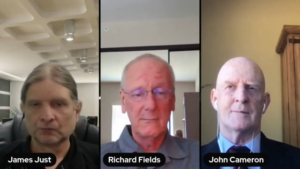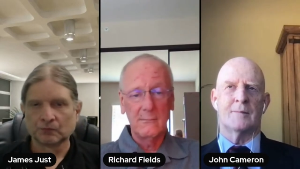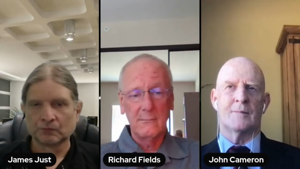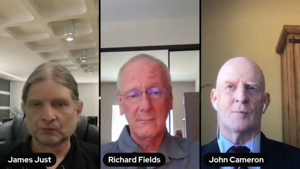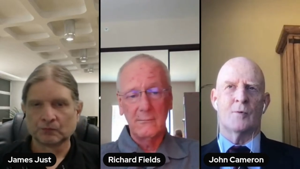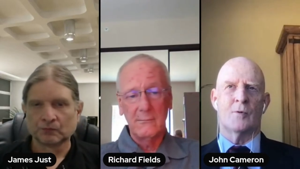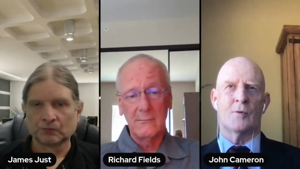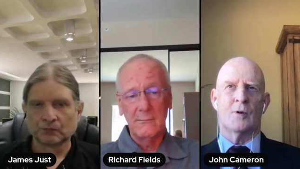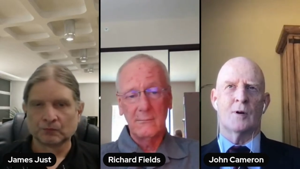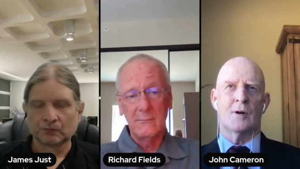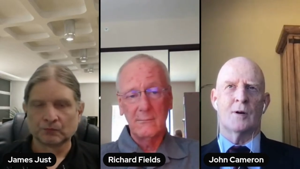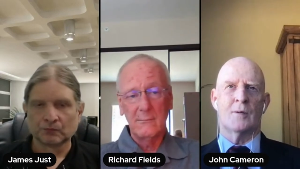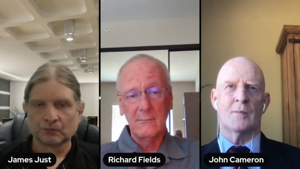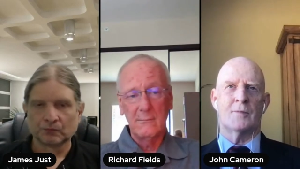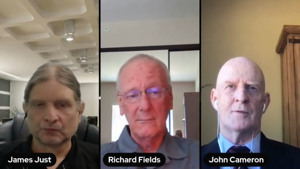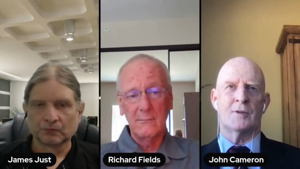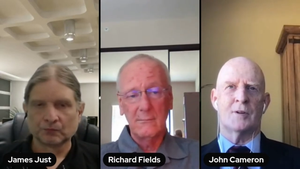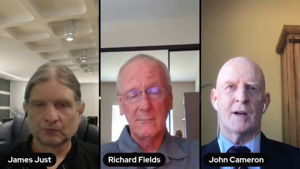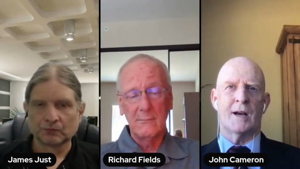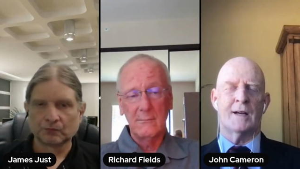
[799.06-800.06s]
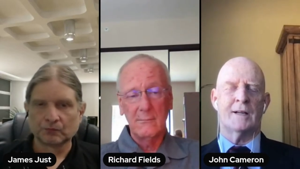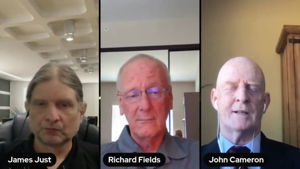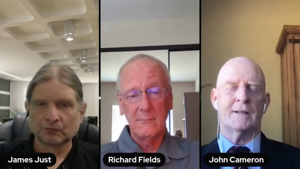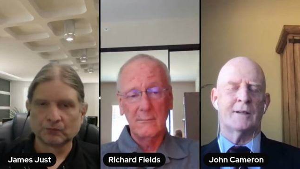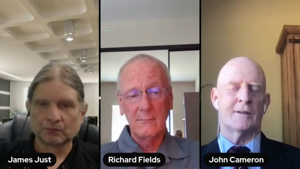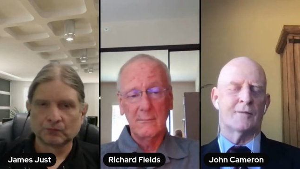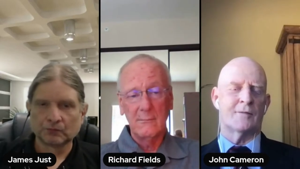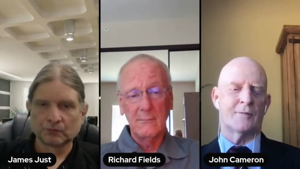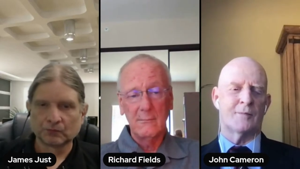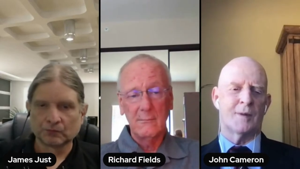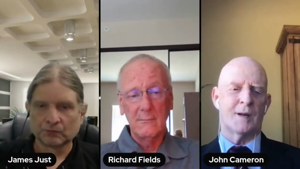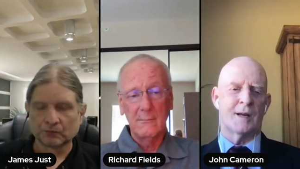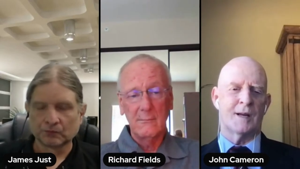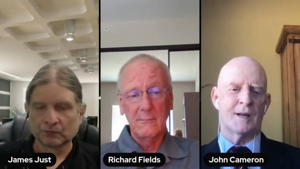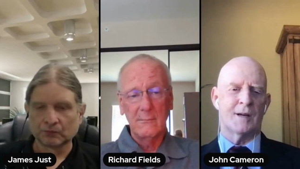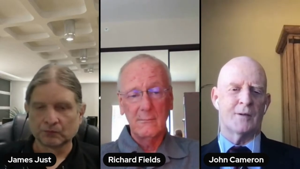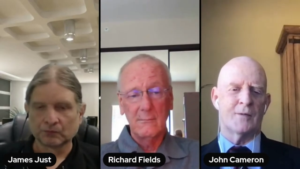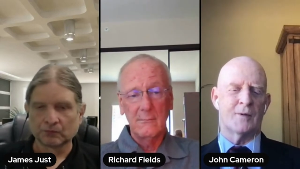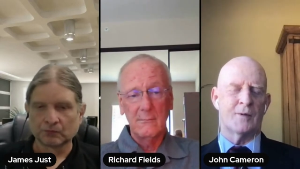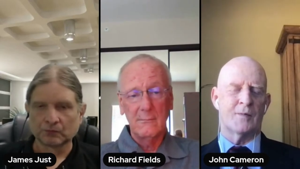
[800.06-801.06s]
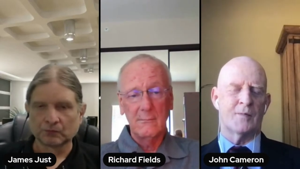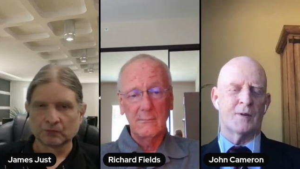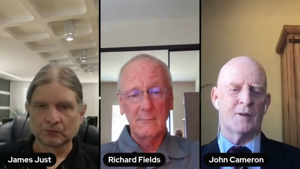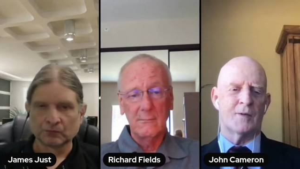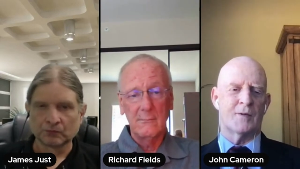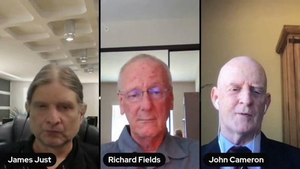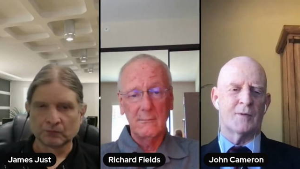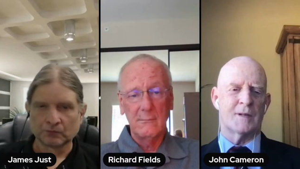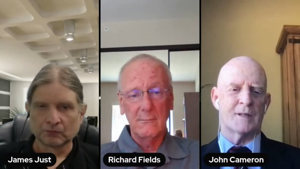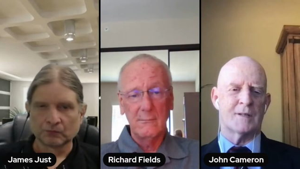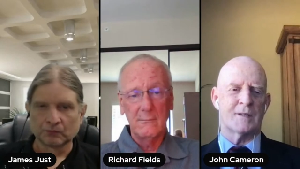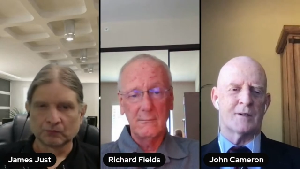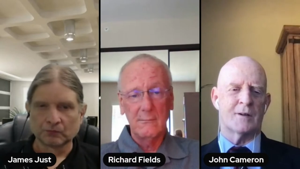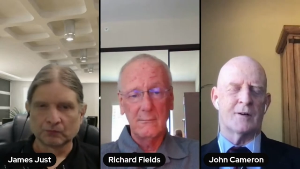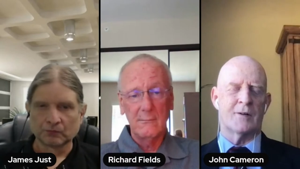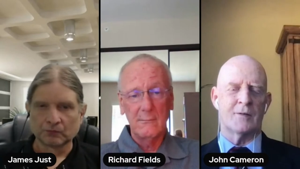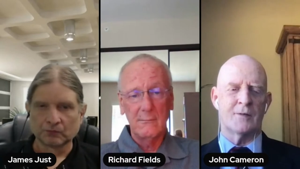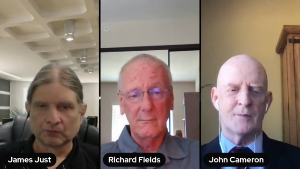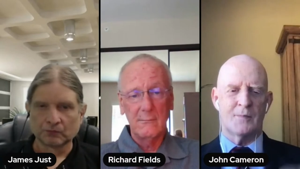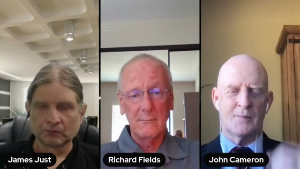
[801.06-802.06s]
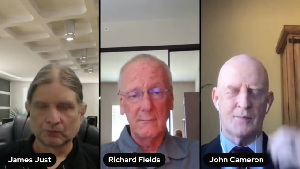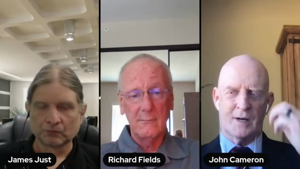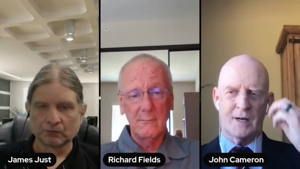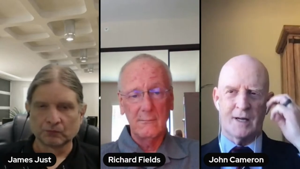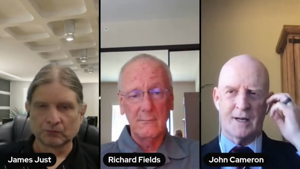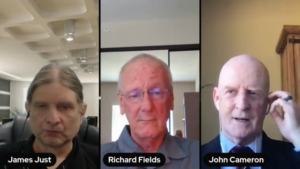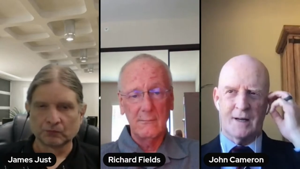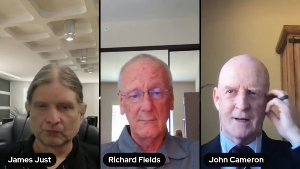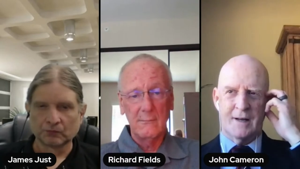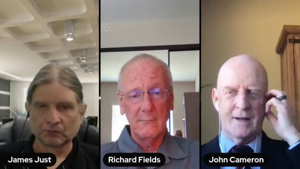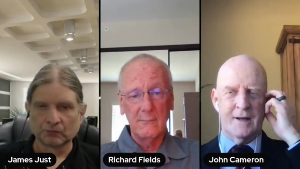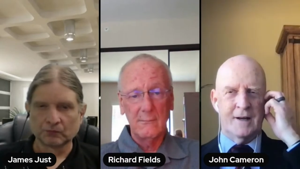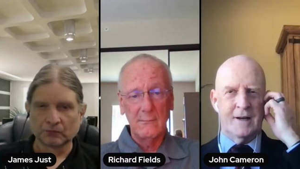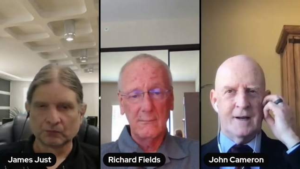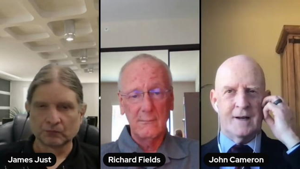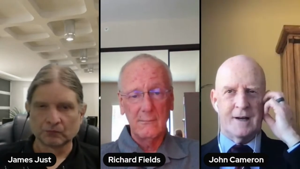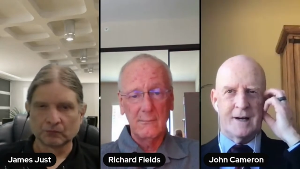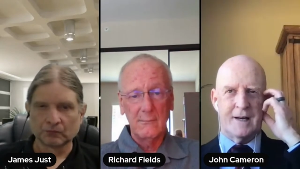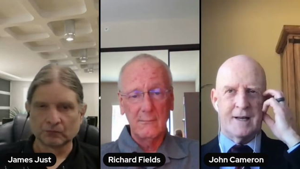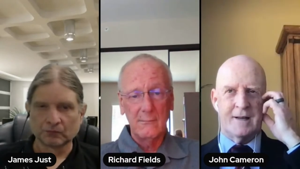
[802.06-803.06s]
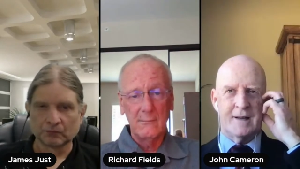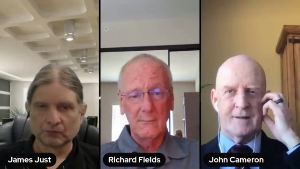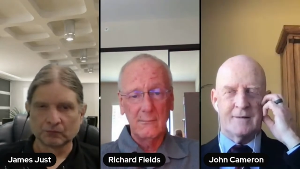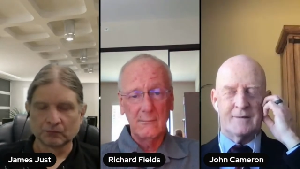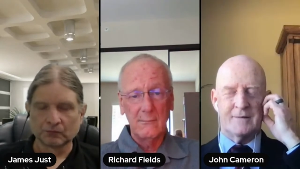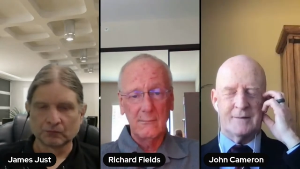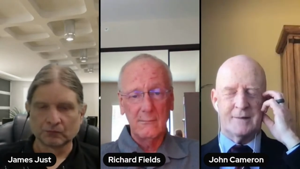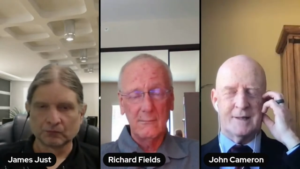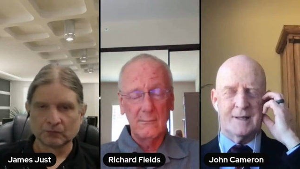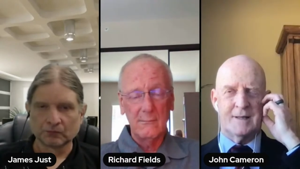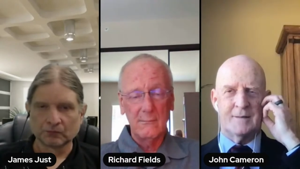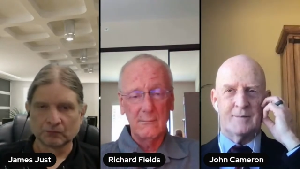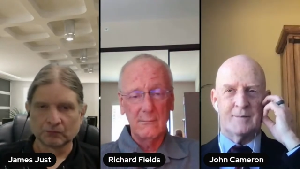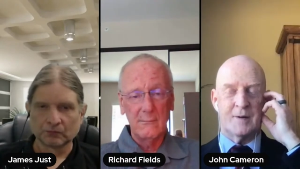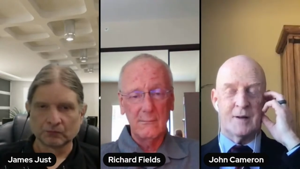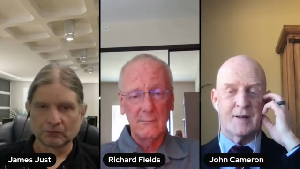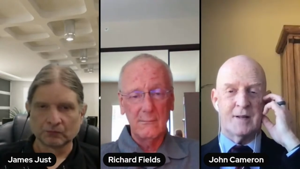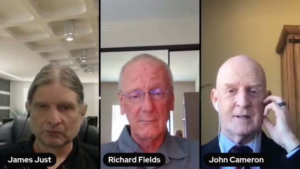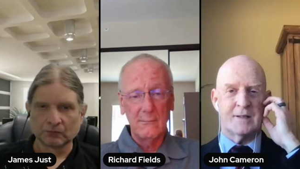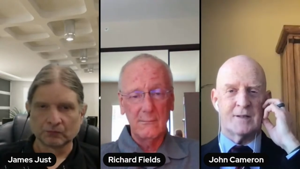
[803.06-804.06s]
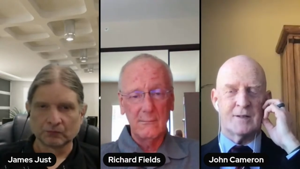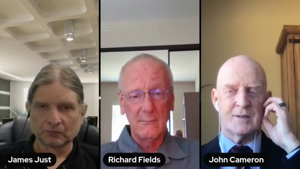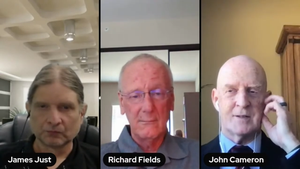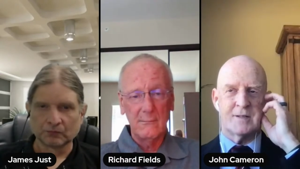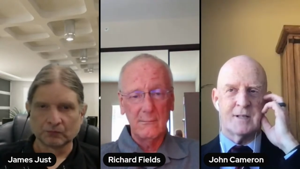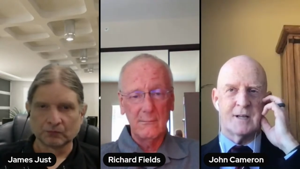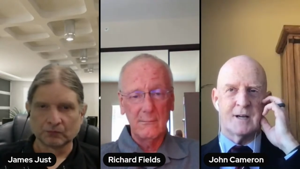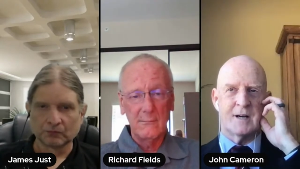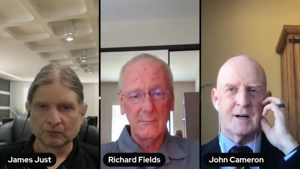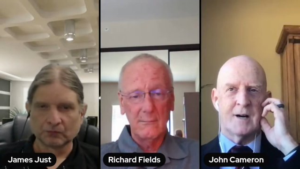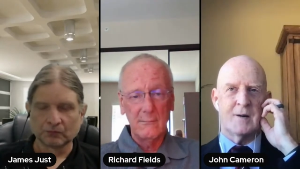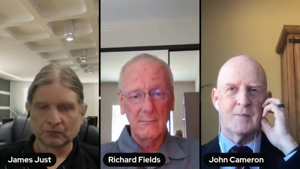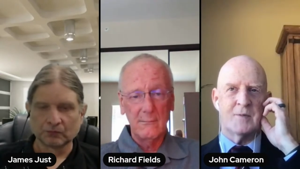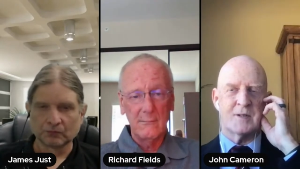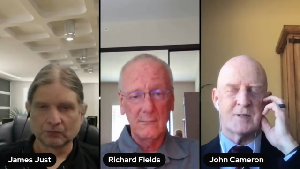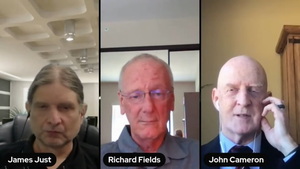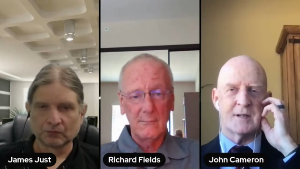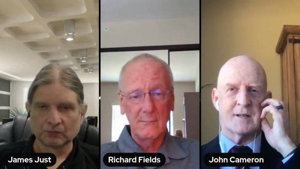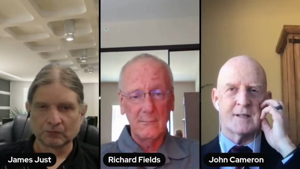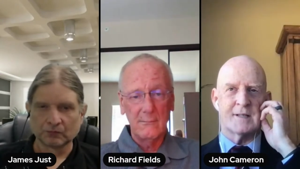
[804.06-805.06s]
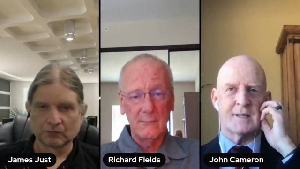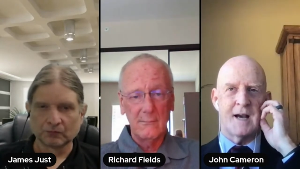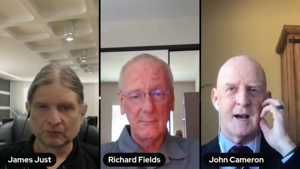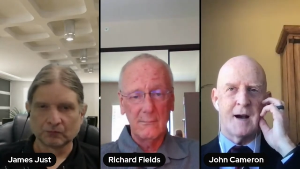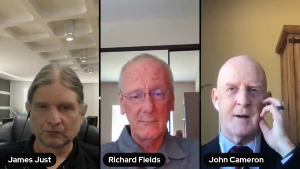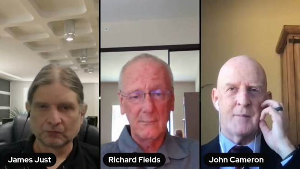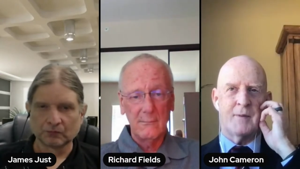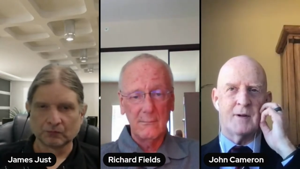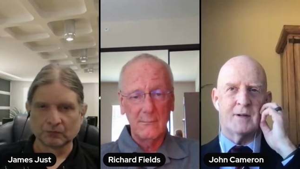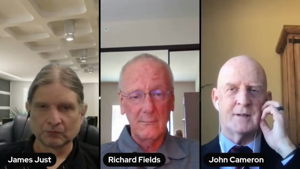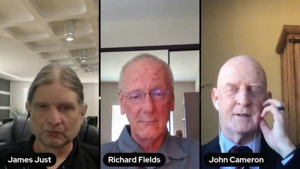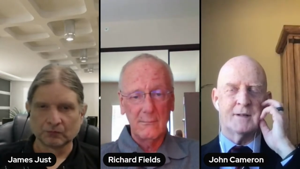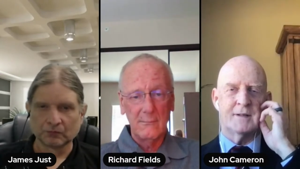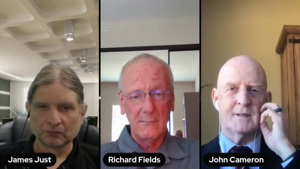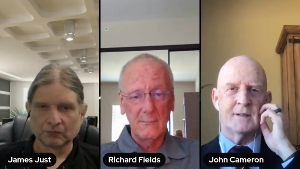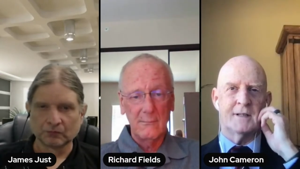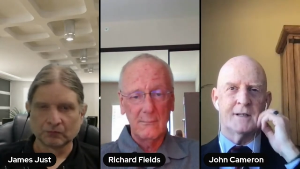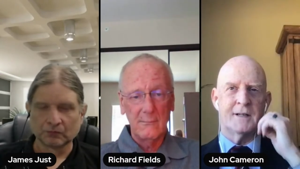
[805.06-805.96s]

Speaker 1: more objective media would be the result. But I I, I think just the opposite has happened.